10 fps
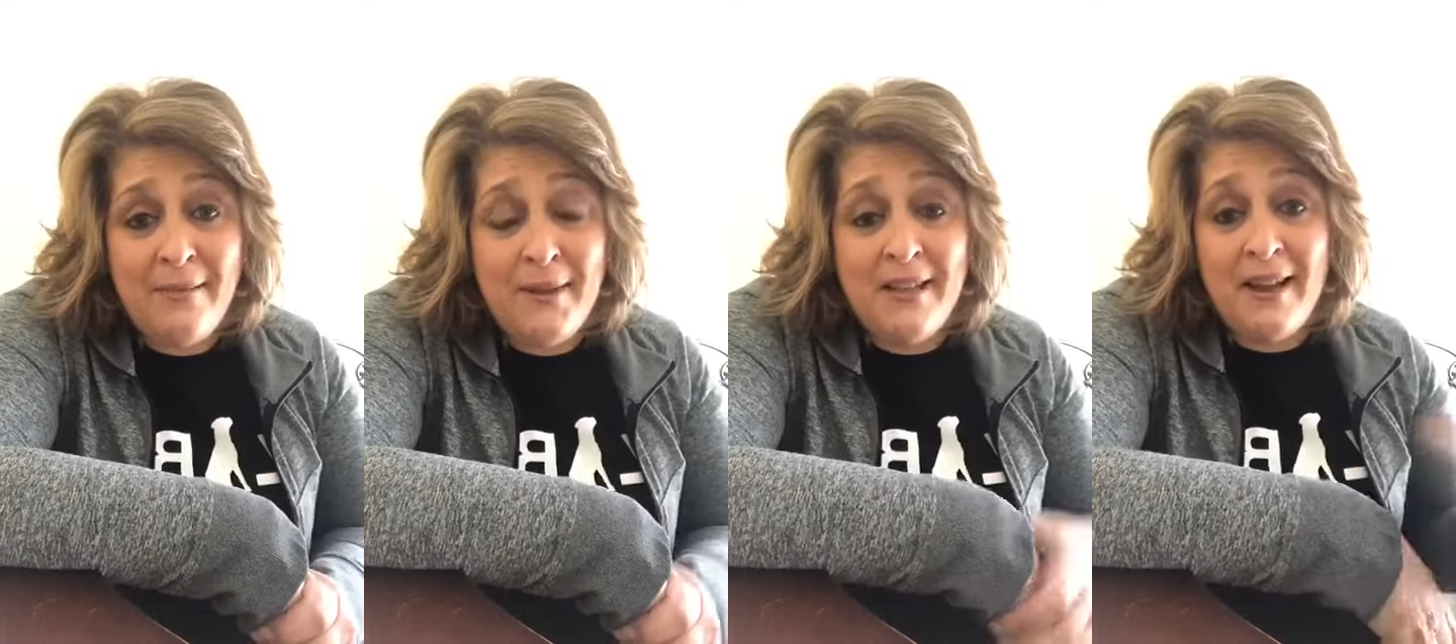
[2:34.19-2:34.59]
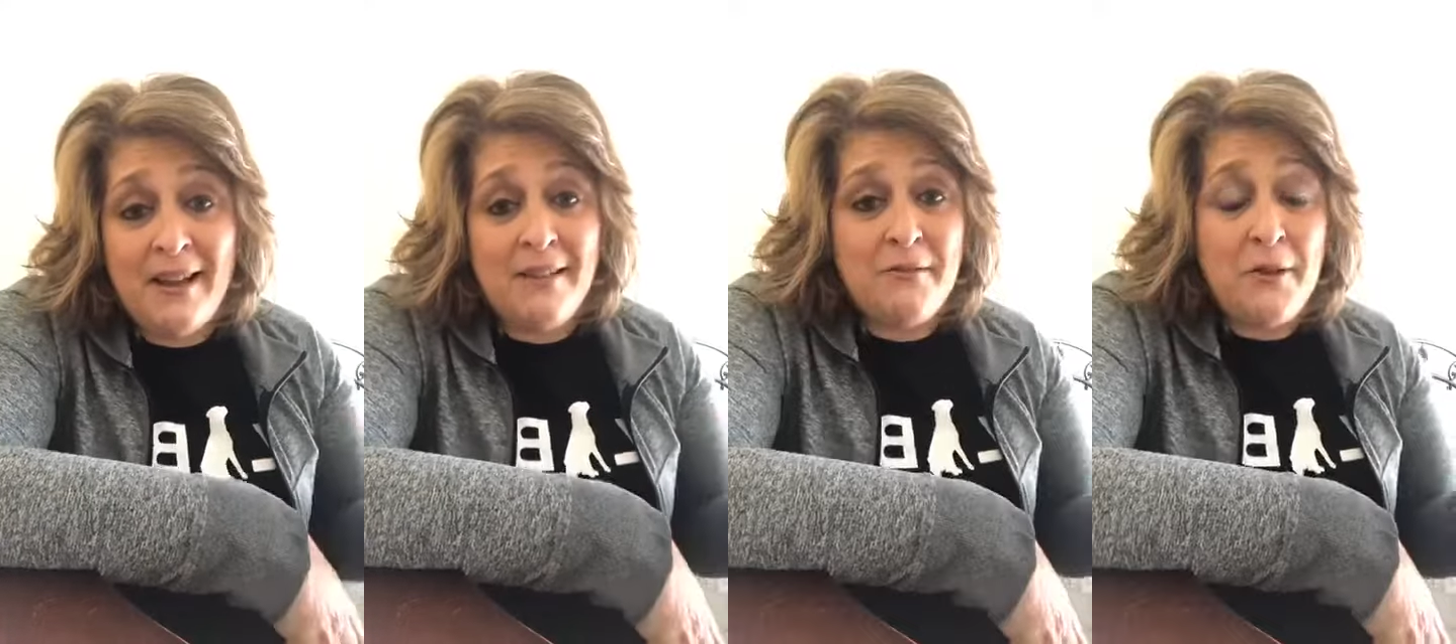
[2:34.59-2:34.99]
I mean,
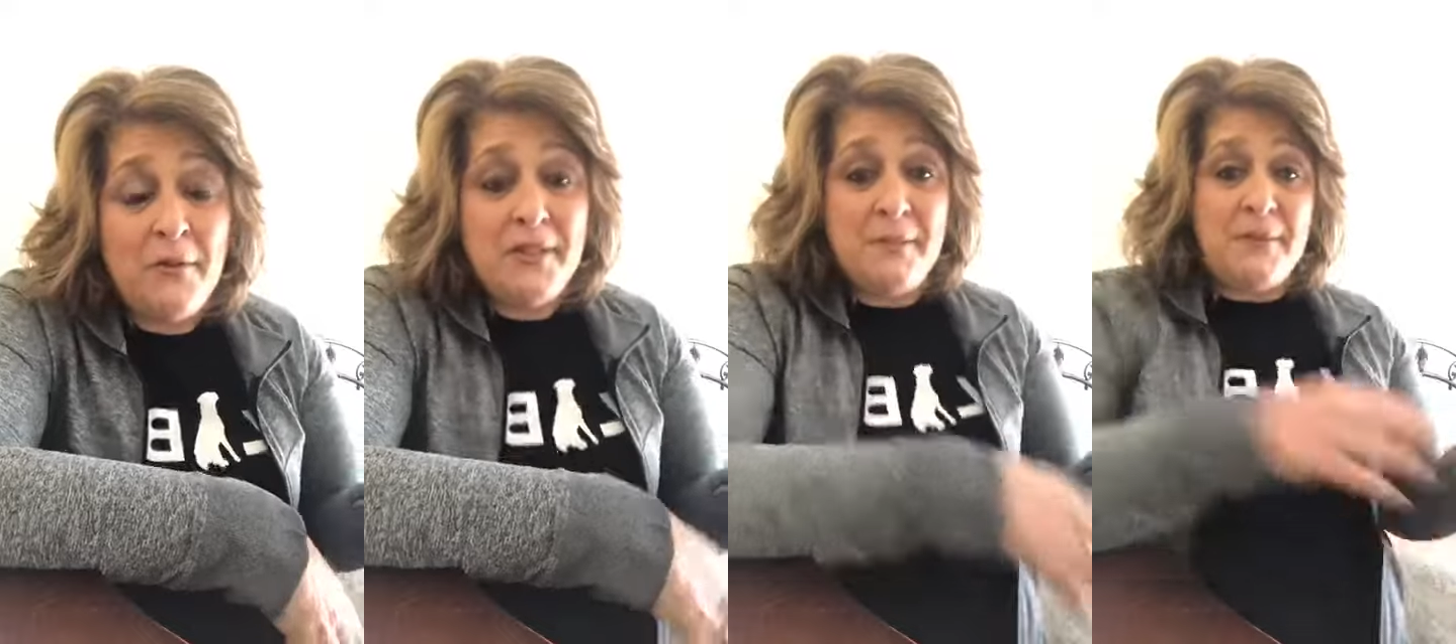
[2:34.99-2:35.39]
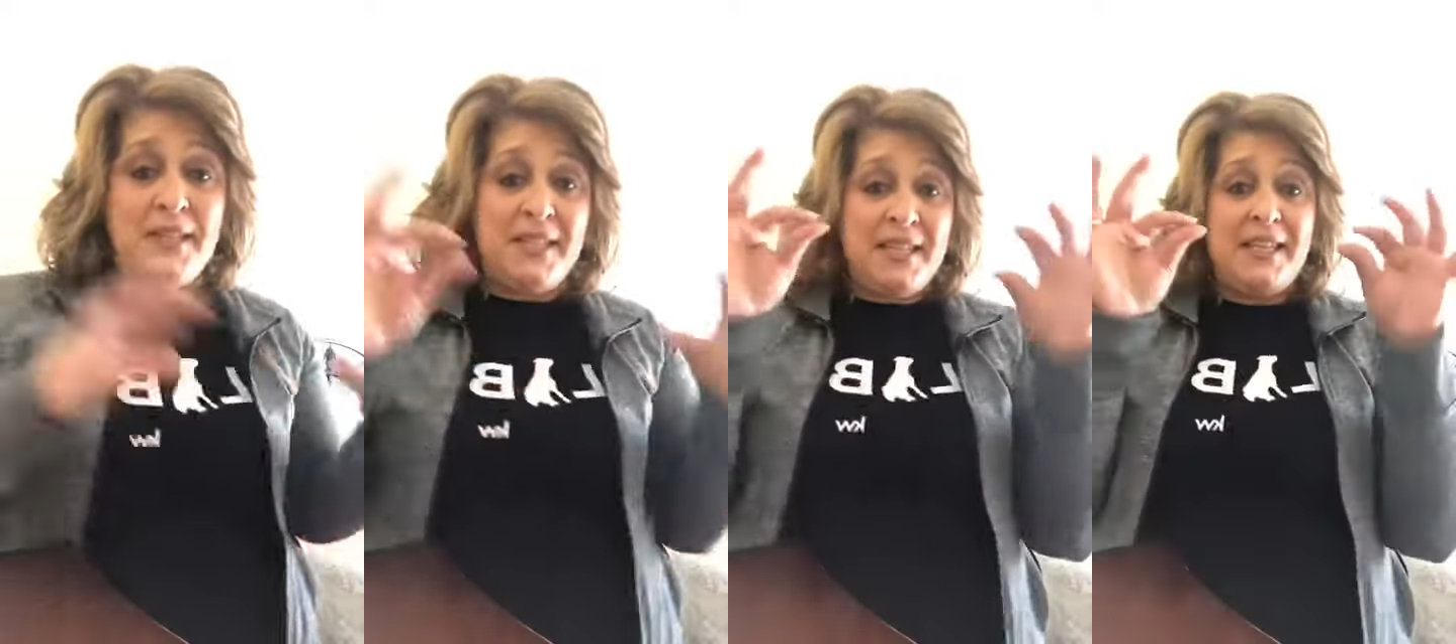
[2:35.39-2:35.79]
I don't know. It seems
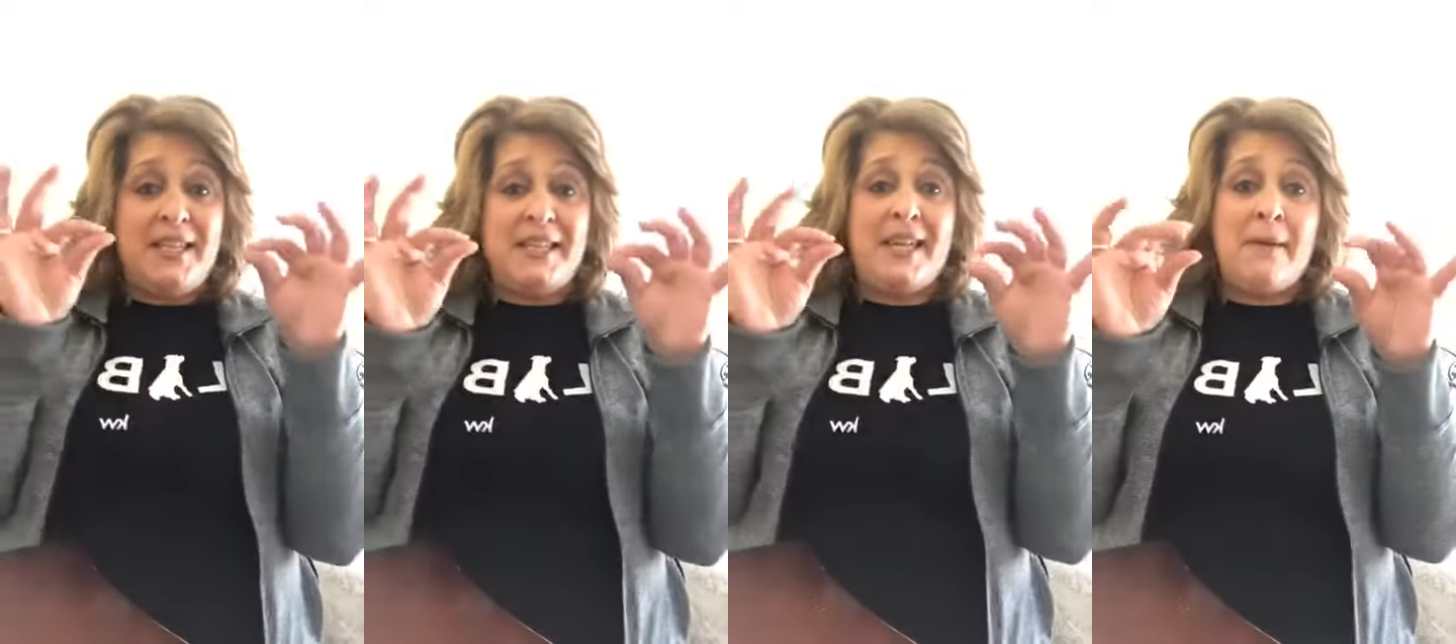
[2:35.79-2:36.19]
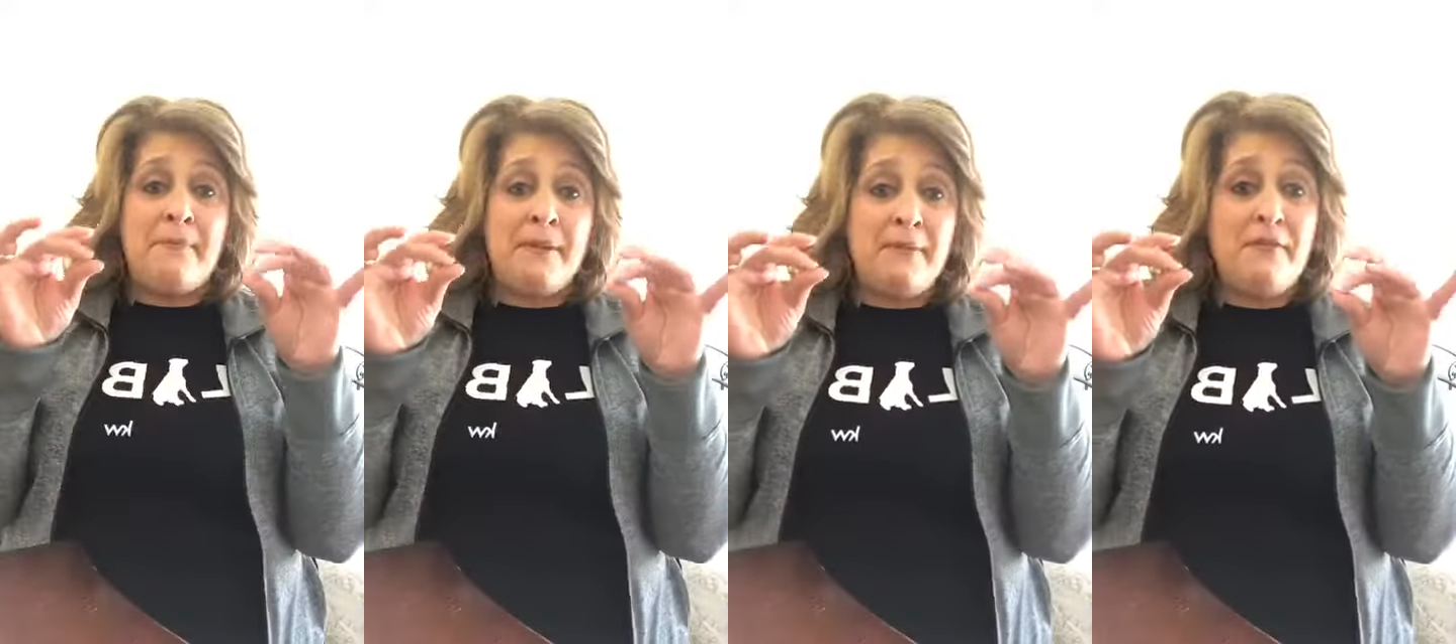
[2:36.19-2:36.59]
silly
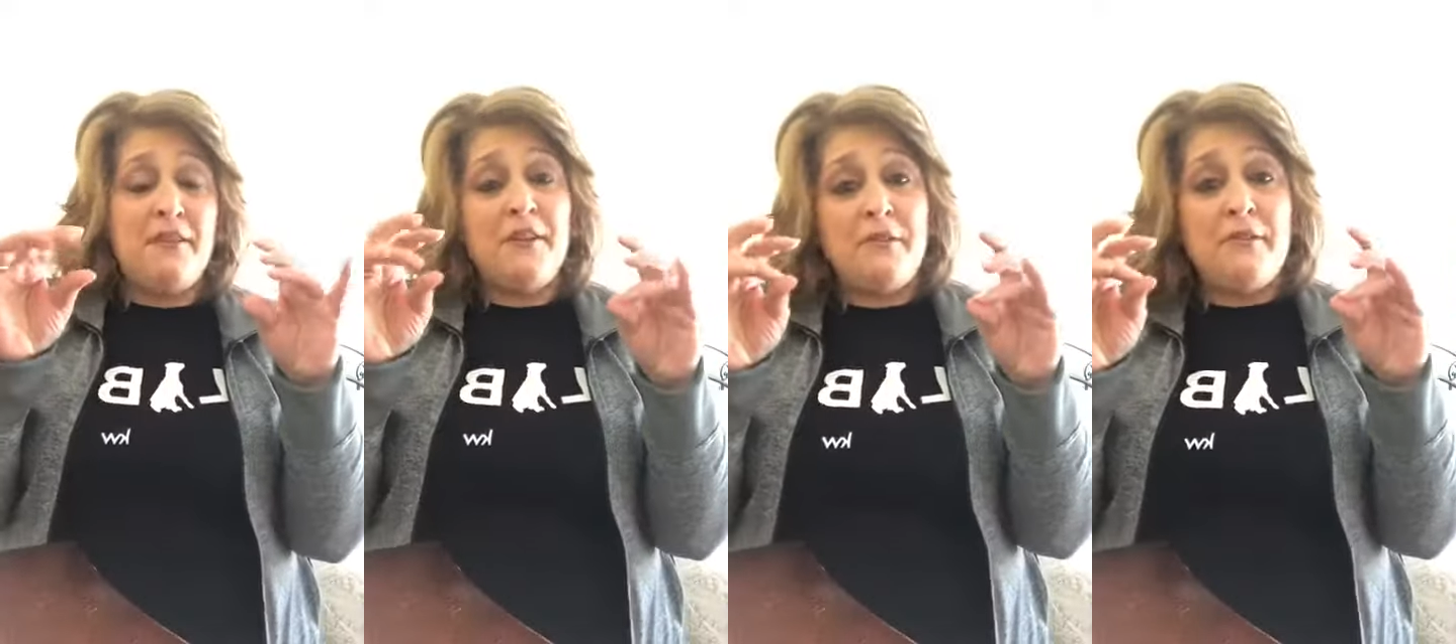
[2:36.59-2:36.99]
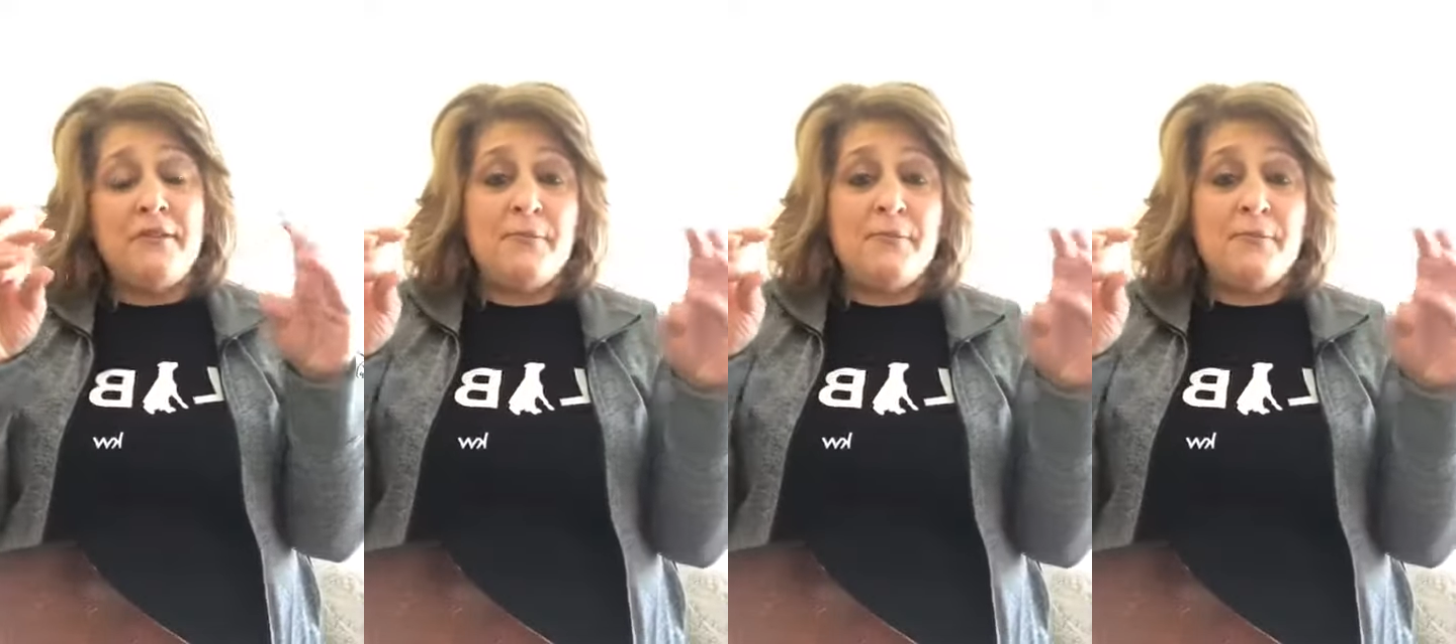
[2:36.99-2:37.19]
tapping my fingers